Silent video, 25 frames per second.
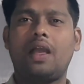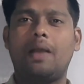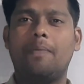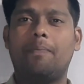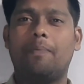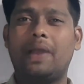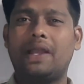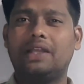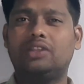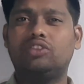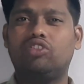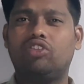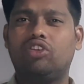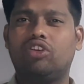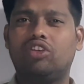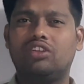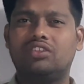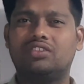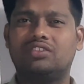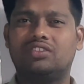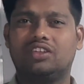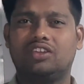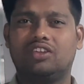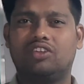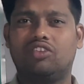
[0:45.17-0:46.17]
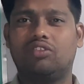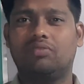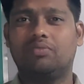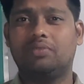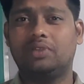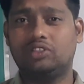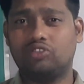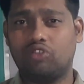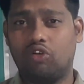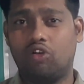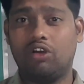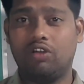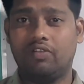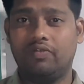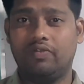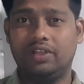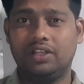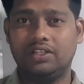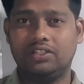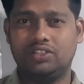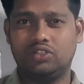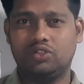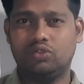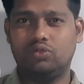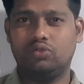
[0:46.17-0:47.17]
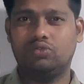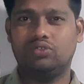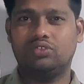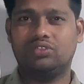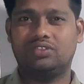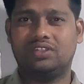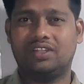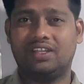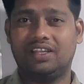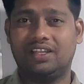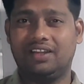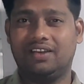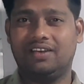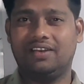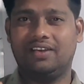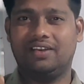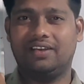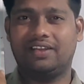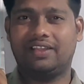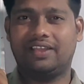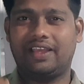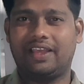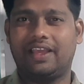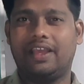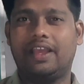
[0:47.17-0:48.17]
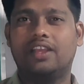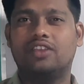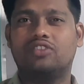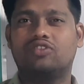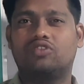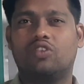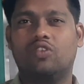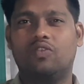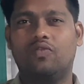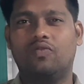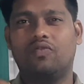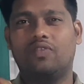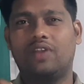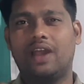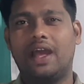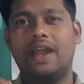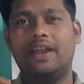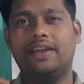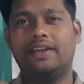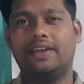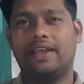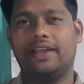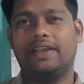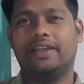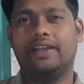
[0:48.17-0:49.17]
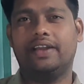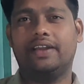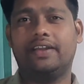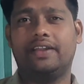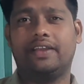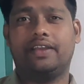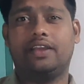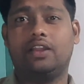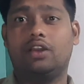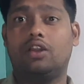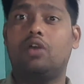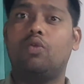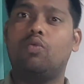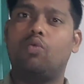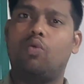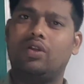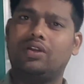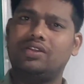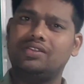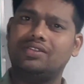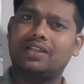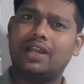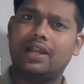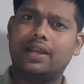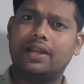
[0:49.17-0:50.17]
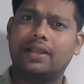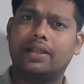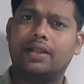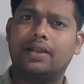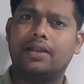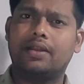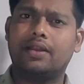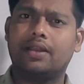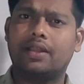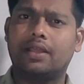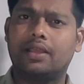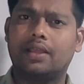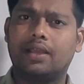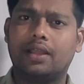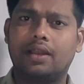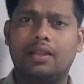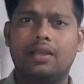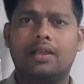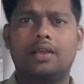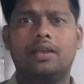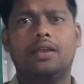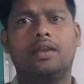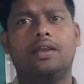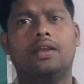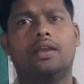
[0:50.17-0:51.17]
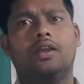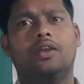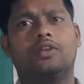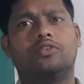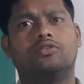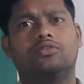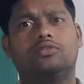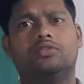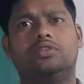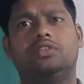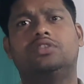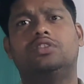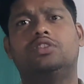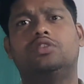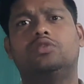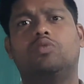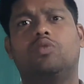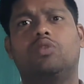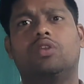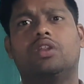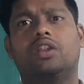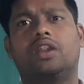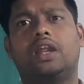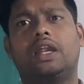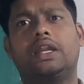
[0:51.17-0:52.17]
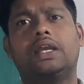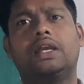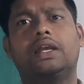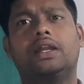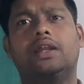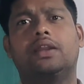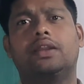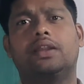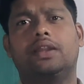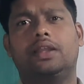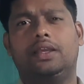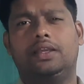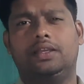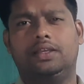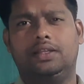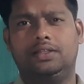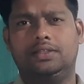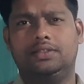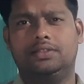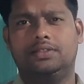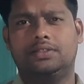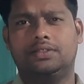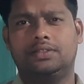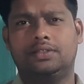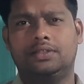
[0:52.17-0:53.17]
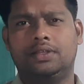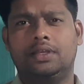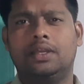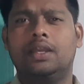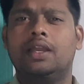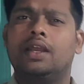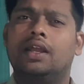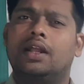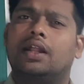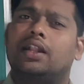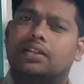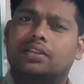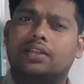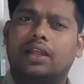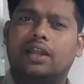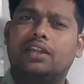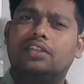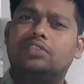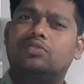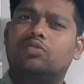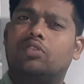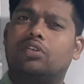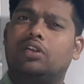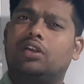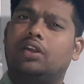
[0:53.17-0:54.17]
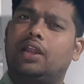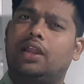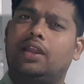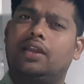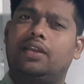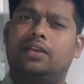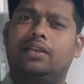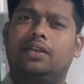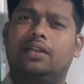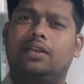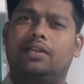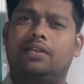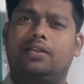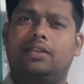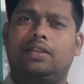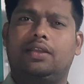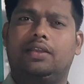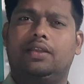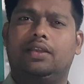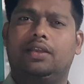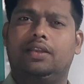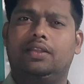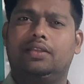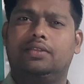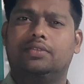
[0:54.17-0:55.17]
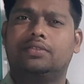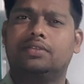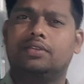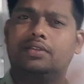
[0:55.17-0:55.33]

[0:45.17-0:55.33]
Pythagoras theorem is always used in case of right angle triangle. Now what is a right angle triangle? So this is what a right angle triangle is. That is what a right angle triangle is.